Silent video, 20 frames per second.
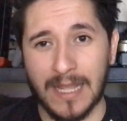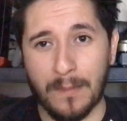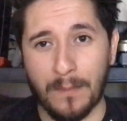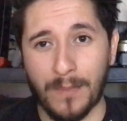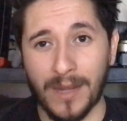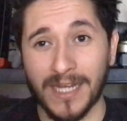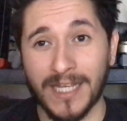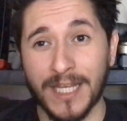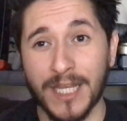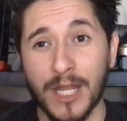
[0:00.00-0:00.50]

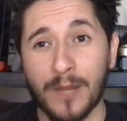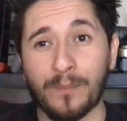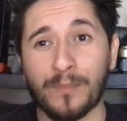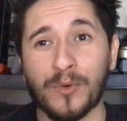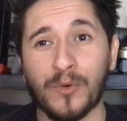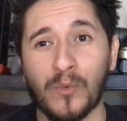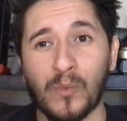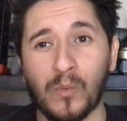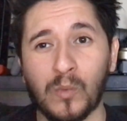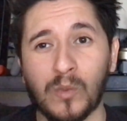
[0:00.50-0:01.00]
my number
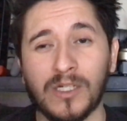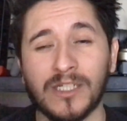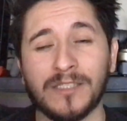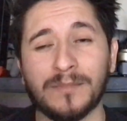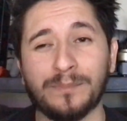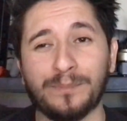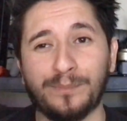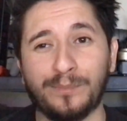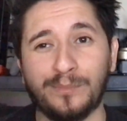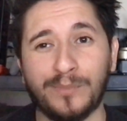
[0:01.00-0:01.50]
1
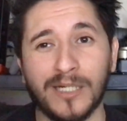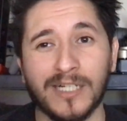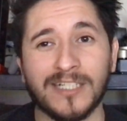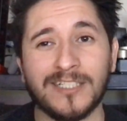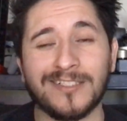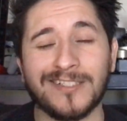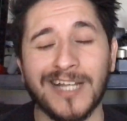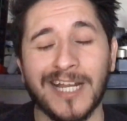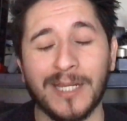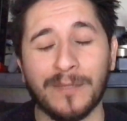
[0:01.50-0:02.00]
bug
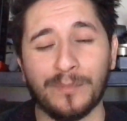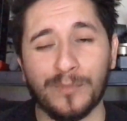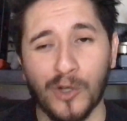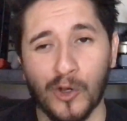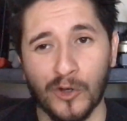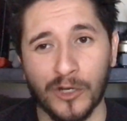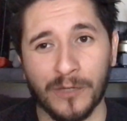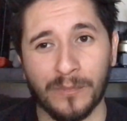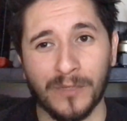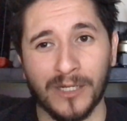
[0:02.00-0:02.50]
type
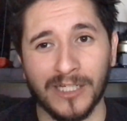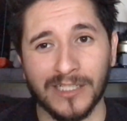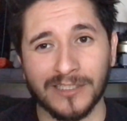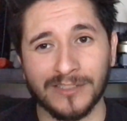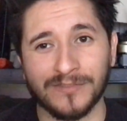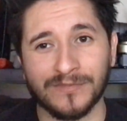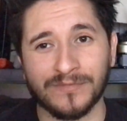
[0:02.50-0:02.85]
Pokemon